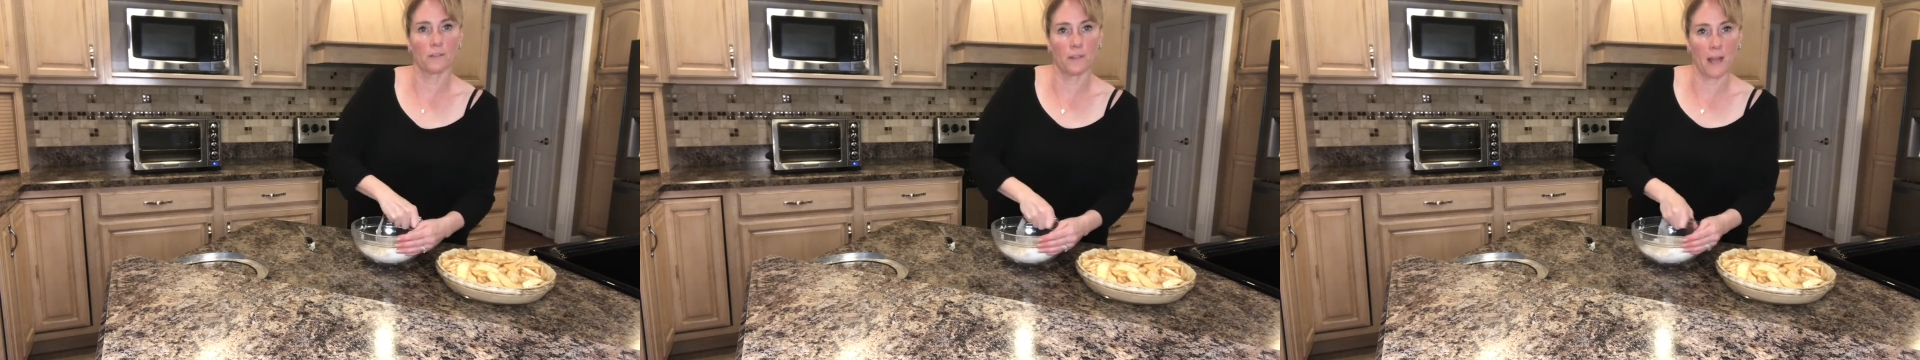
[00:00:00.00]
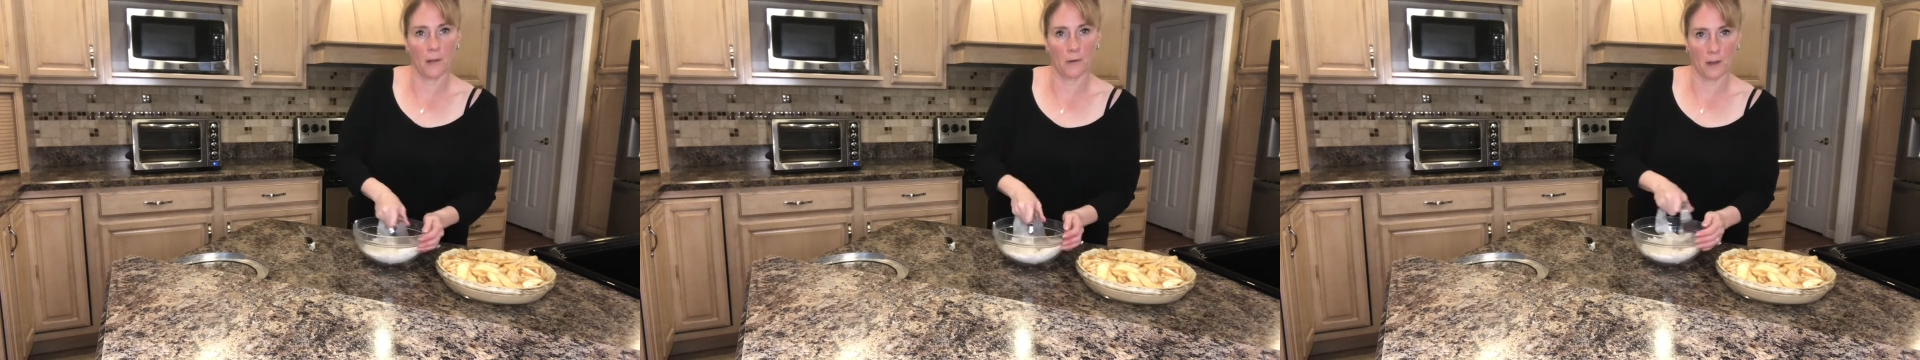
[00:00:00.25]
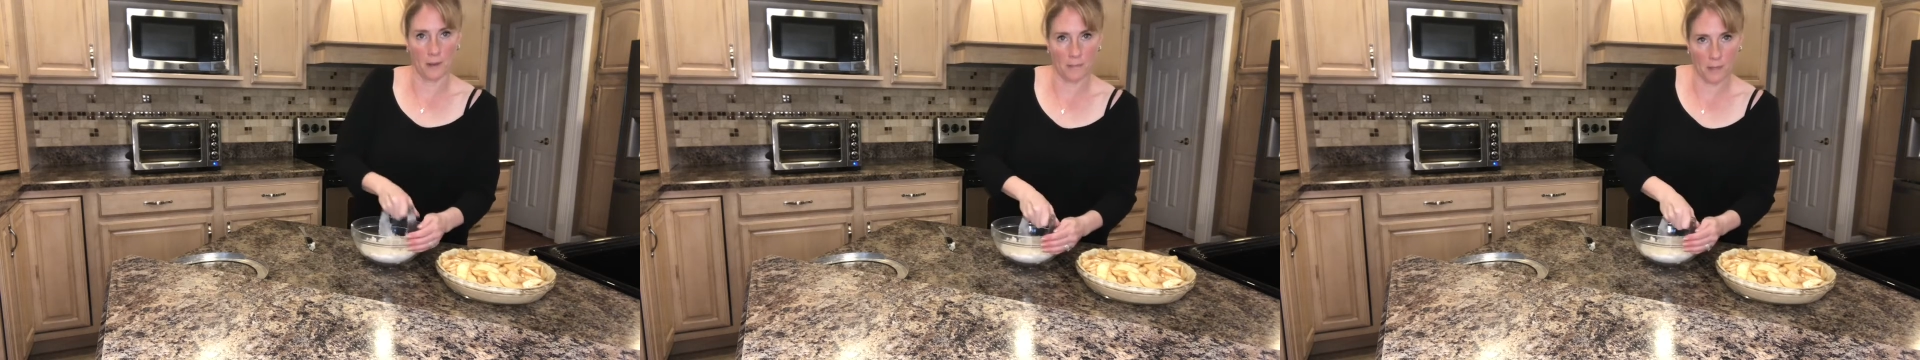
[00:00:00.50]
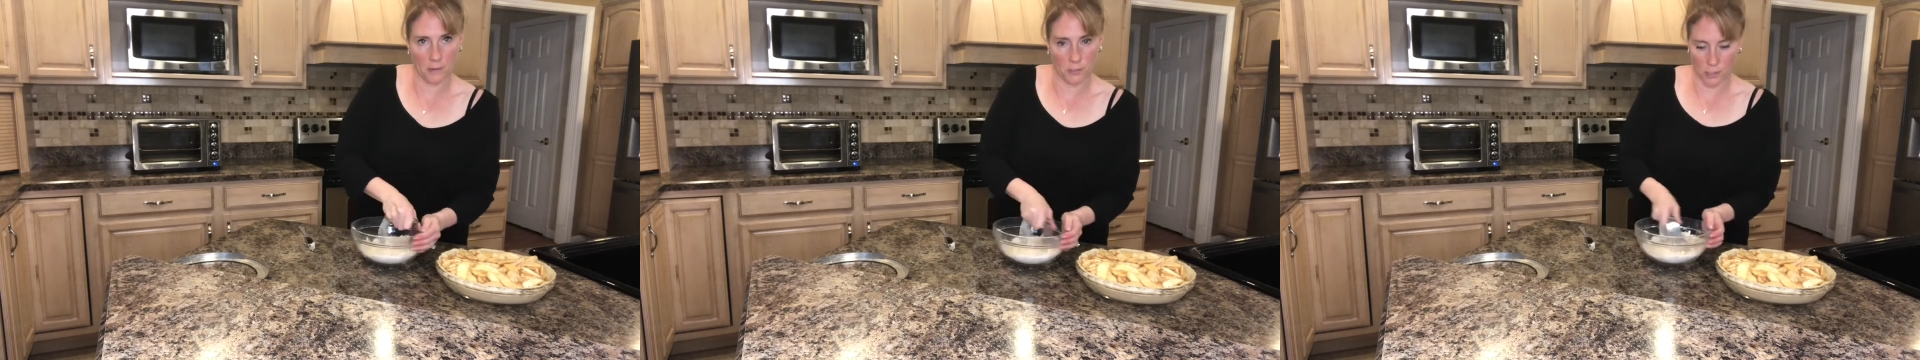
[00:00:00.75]
flour, and
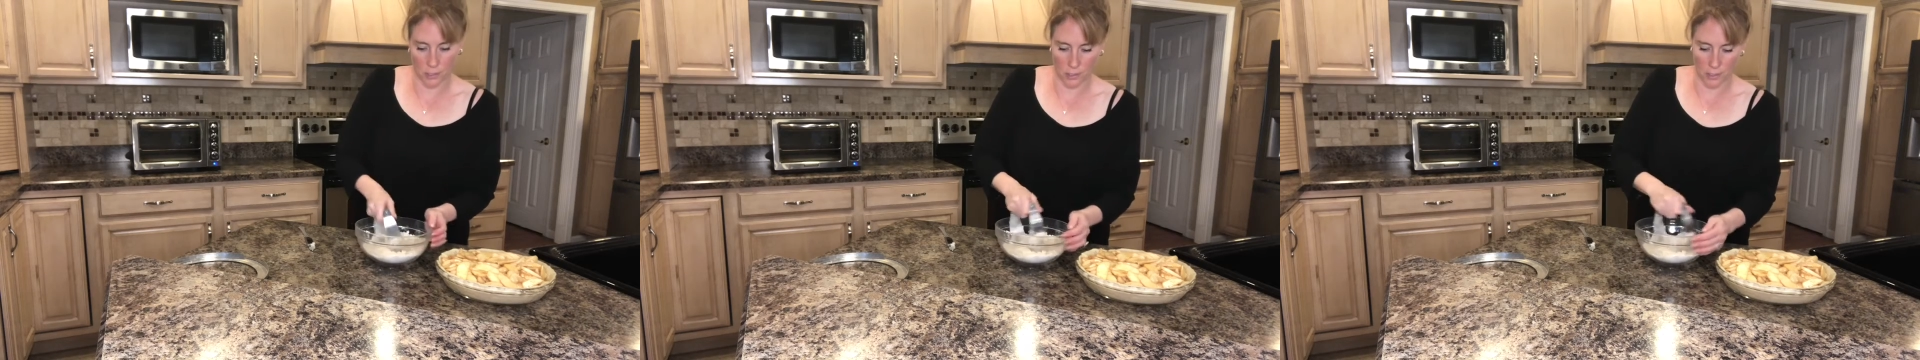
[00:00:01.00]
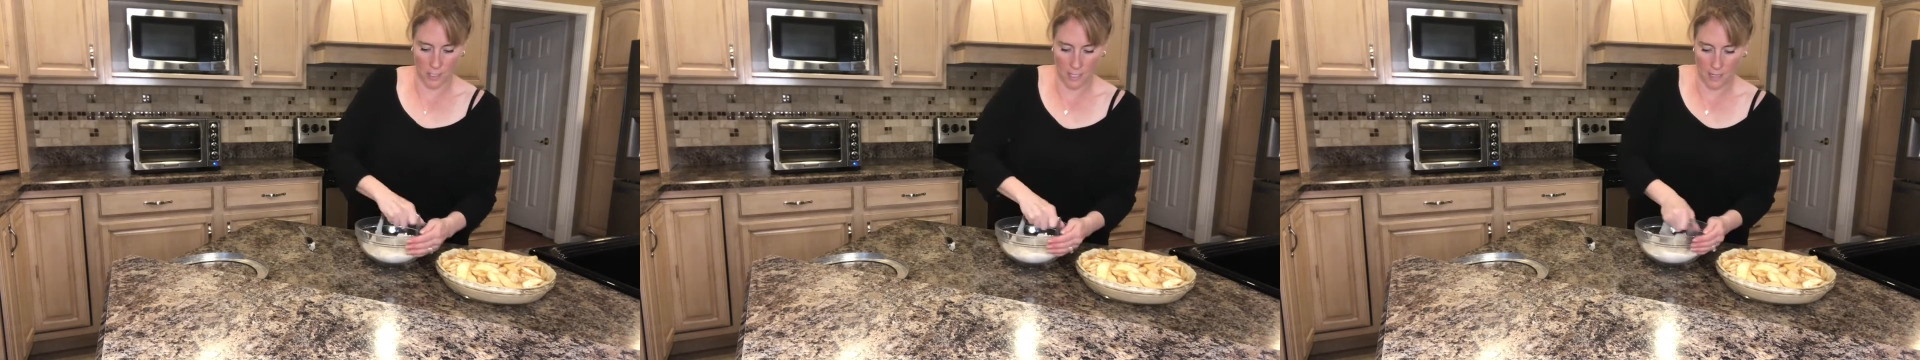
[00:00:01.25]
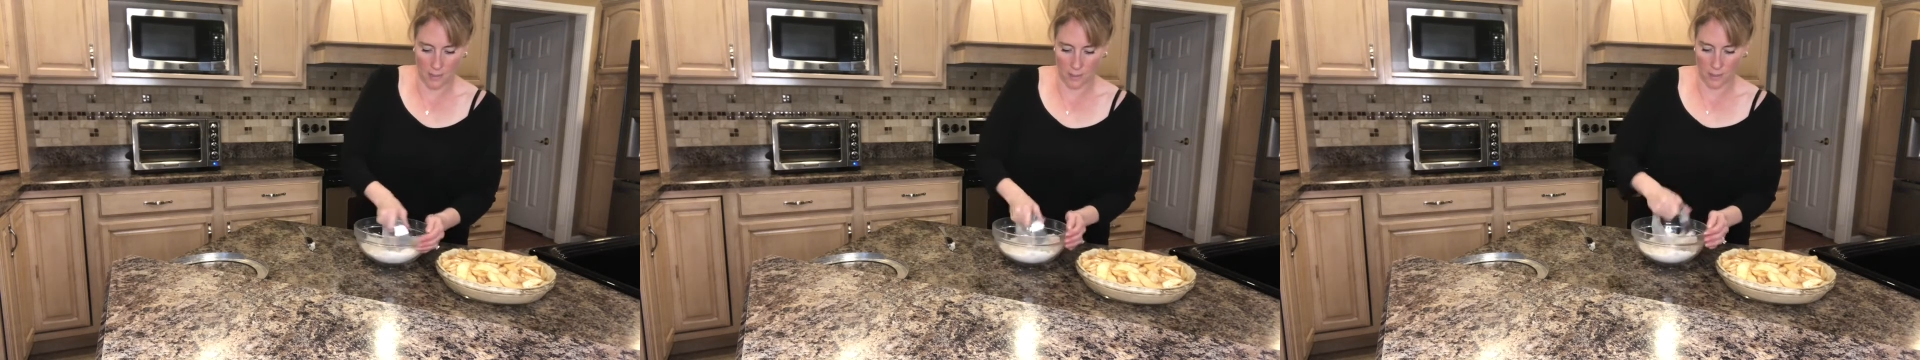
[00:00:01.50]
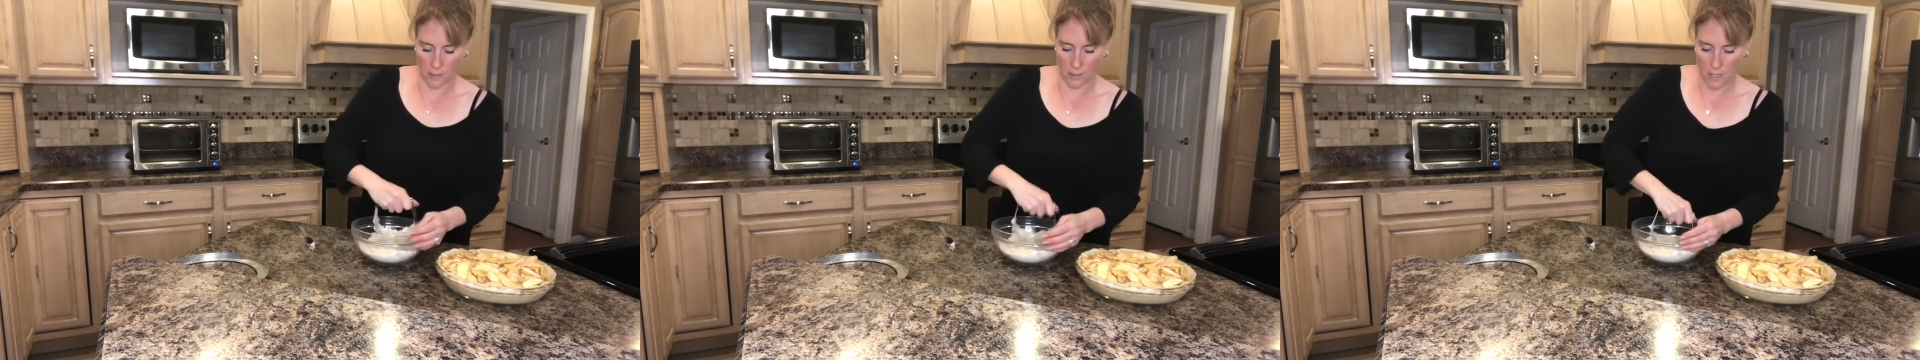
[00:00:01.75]
brown sugar
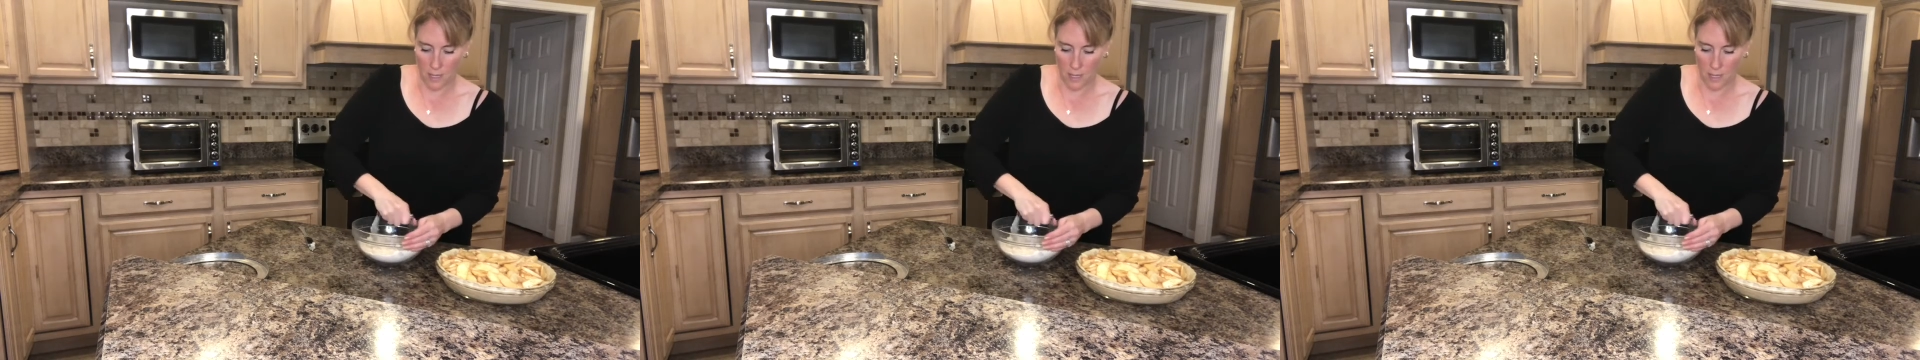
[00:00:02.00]
together